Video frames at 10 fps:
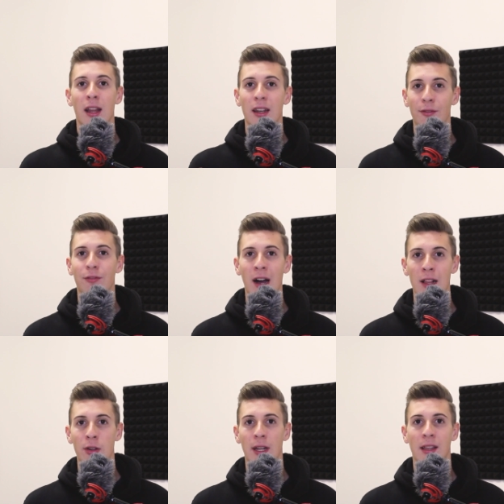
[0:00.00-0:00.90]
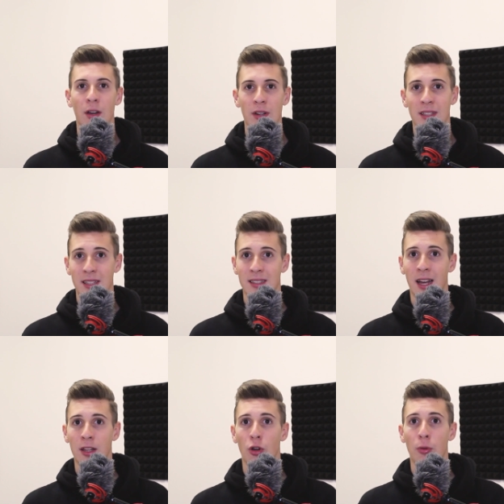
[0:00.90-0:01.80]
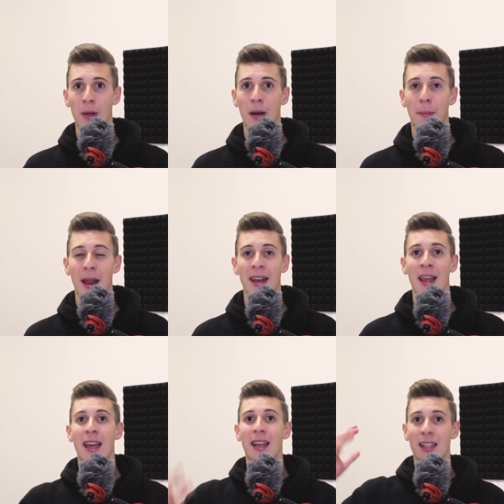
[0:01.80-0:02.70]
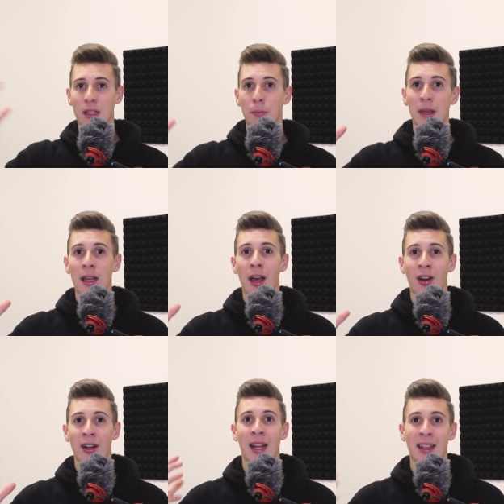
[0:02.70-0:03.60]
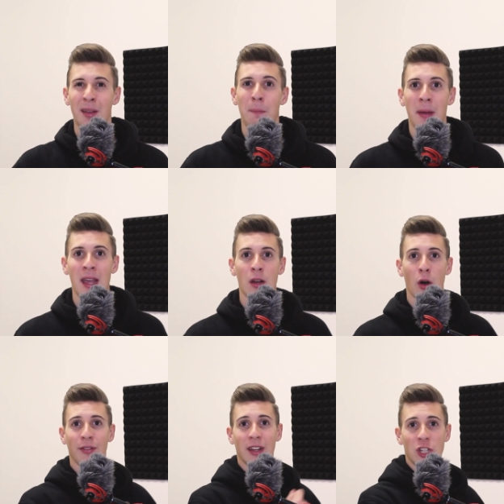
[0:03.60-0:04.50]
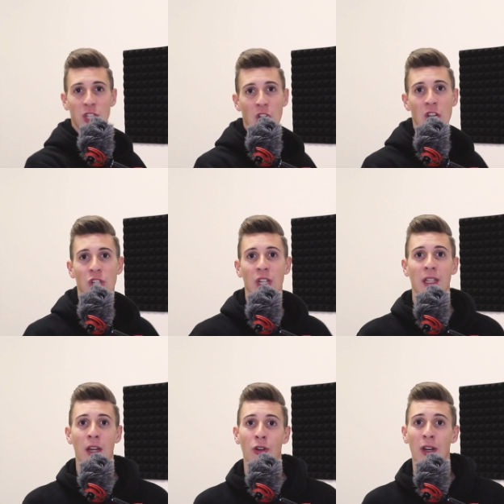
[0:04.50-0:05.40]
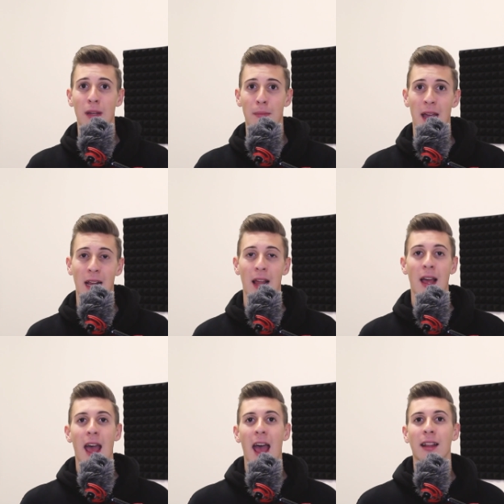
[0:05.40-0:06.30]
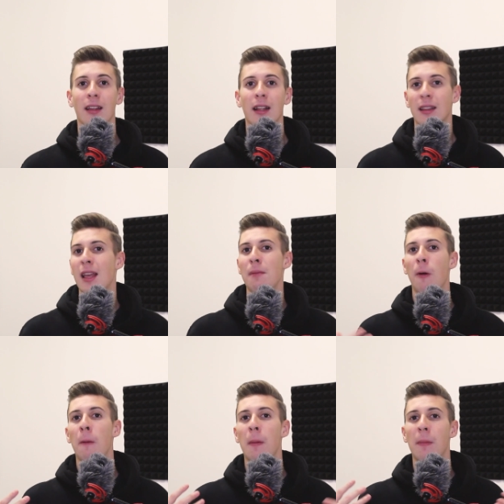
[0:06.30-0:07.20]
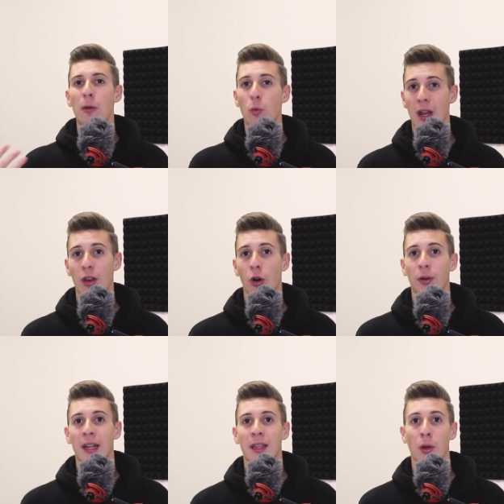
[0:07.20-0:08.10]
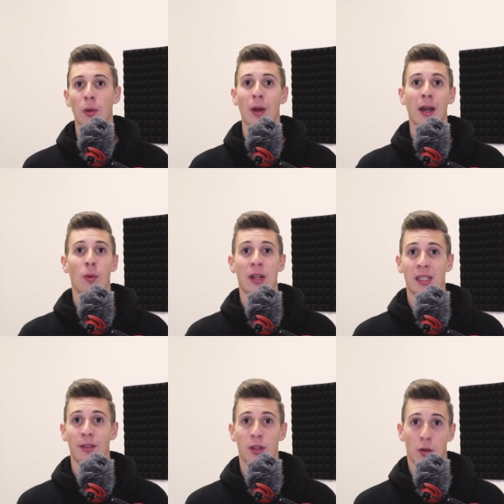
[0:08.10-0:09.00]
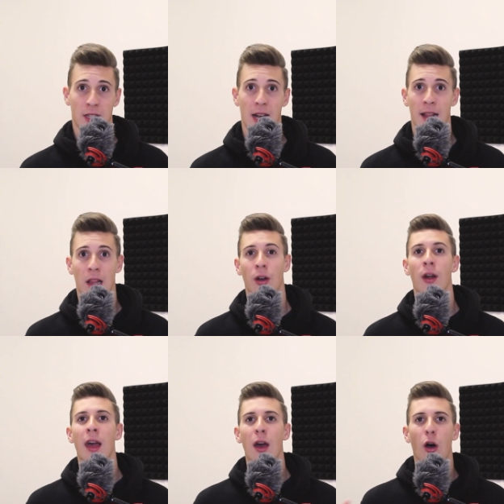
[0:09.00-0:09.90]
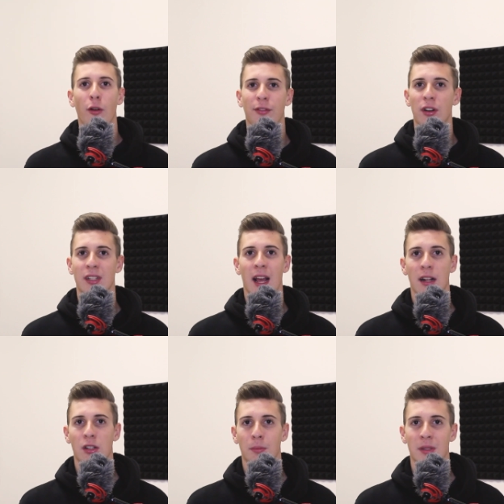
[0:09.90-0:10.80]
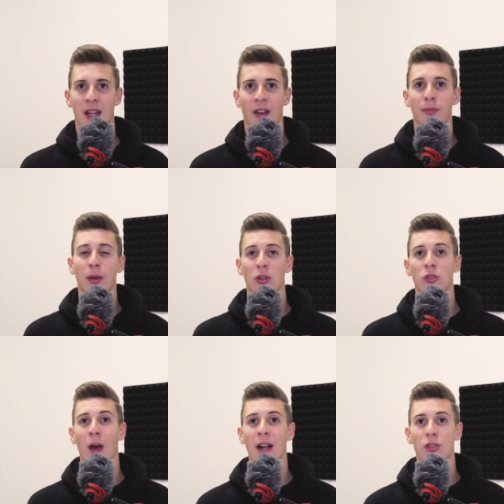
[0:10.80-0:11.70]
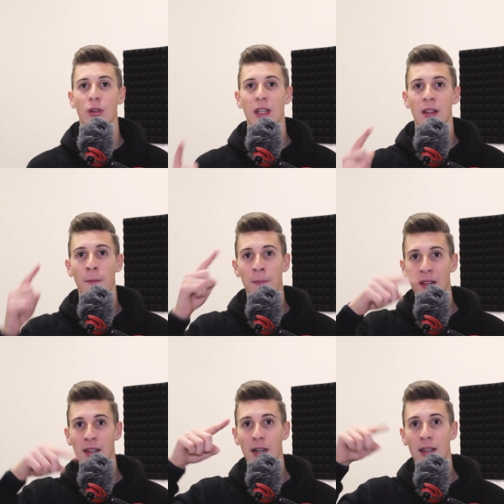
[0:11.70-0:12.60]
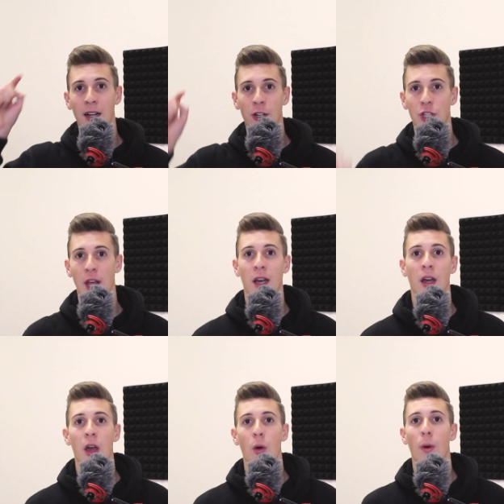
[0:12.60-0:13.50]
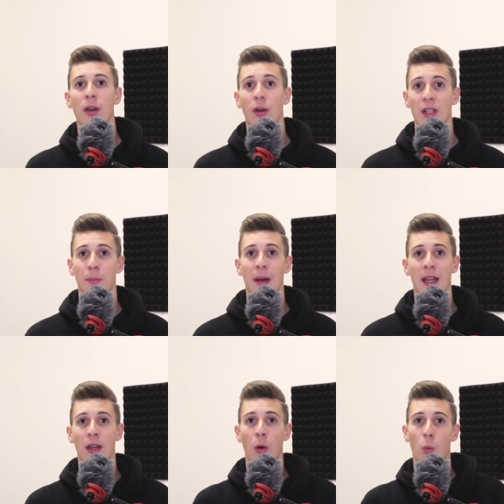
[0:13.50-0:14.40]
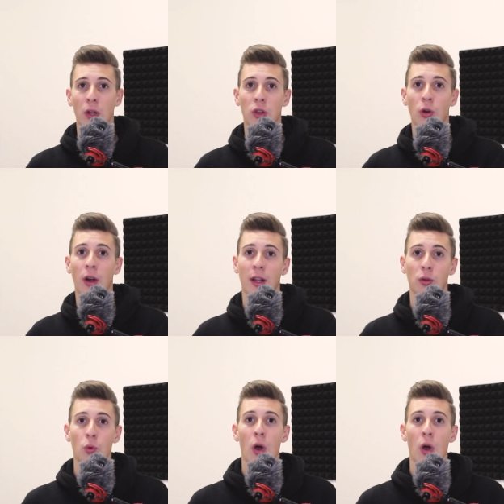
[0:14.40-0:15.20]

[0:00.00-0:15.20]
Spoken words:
the value that there is inside your meal plan, it's bigger than the pain of exchanging their email. And they probably will know that they will receive newsletter, offers and some stuff, because you also need the little check where you explain what you're gonna do